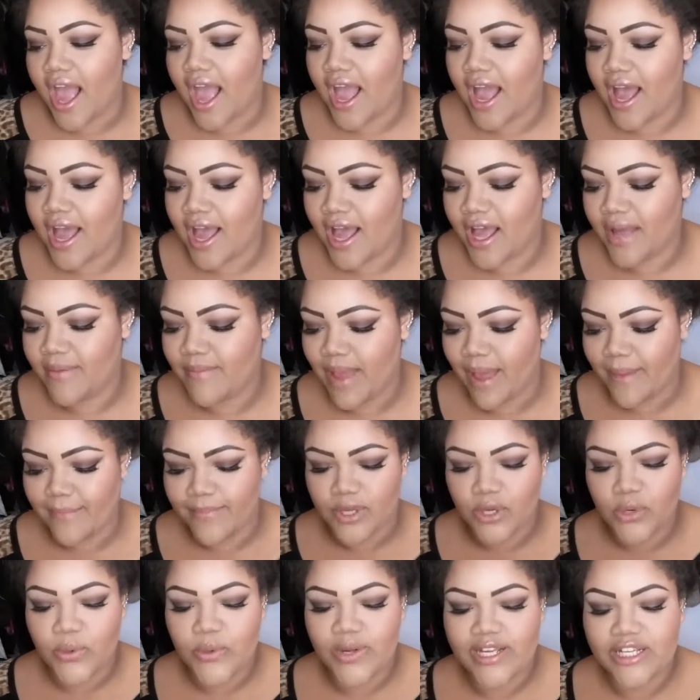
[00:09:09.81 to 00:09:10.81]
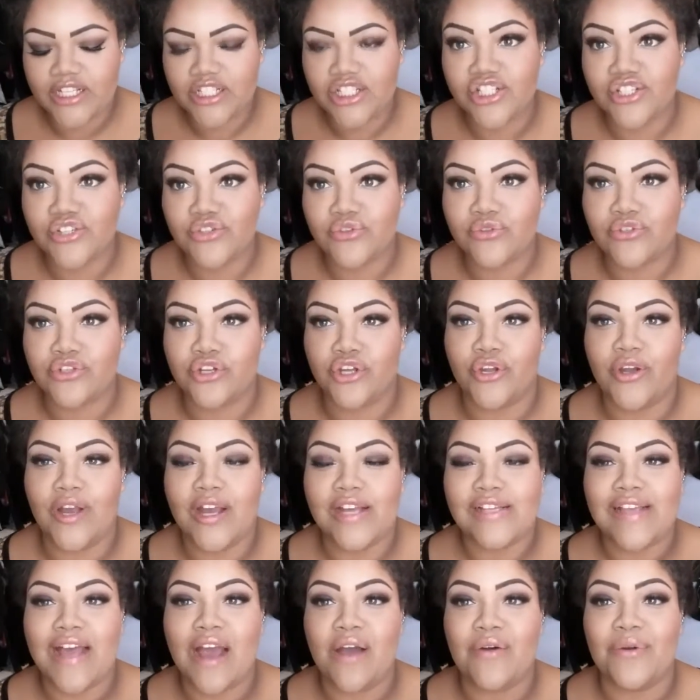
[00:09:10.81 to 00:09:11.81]
I'm going to show you
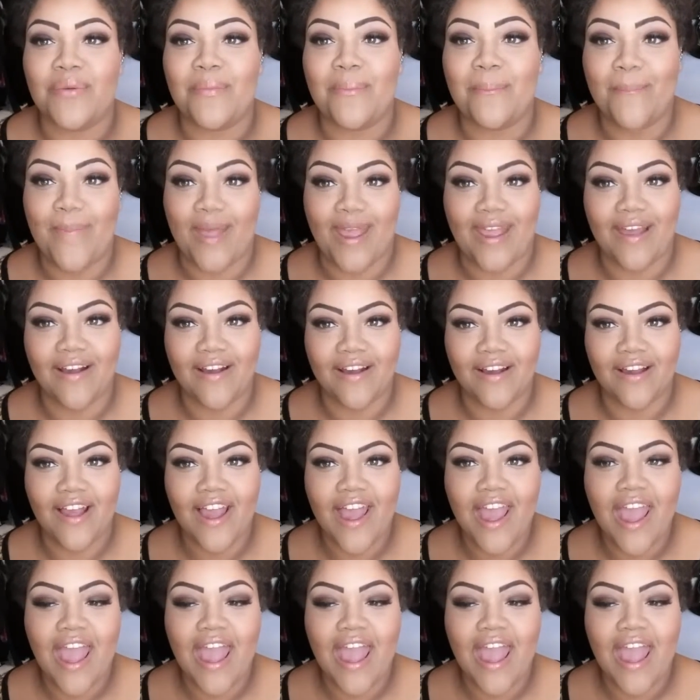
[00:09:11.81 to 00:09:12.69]
guys how to bake.